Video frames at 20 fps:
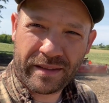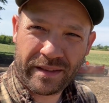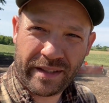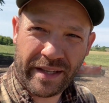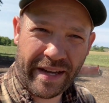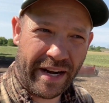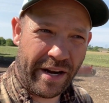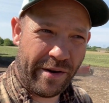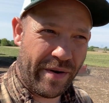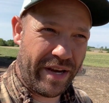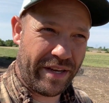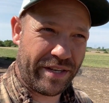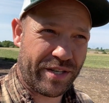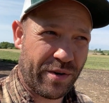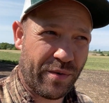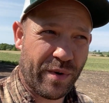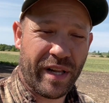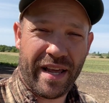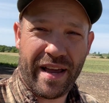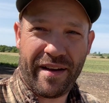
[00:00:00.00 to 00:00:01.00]
Anyway,
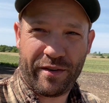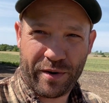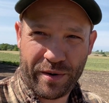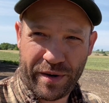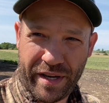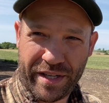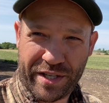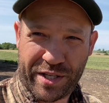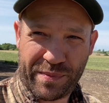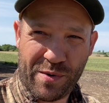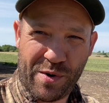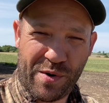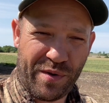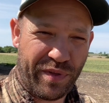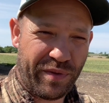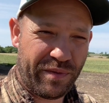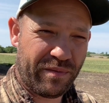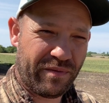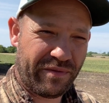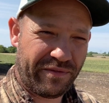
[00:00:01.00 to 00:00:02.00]
so we'll have a real smooth,
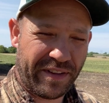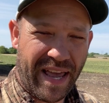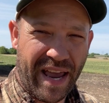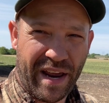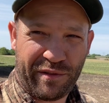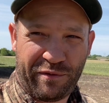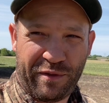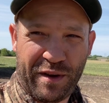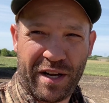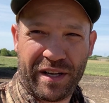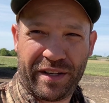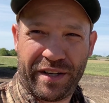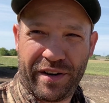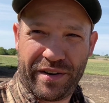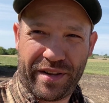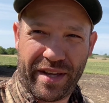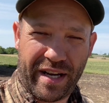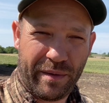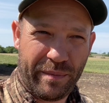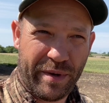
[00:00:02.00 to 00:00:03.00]
flat field here
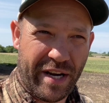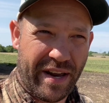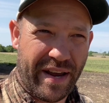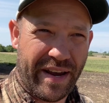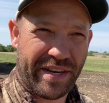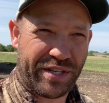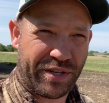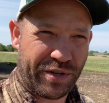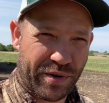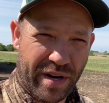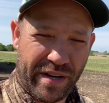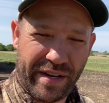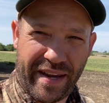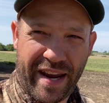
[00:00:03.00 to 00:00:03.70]
that'll be nice to run the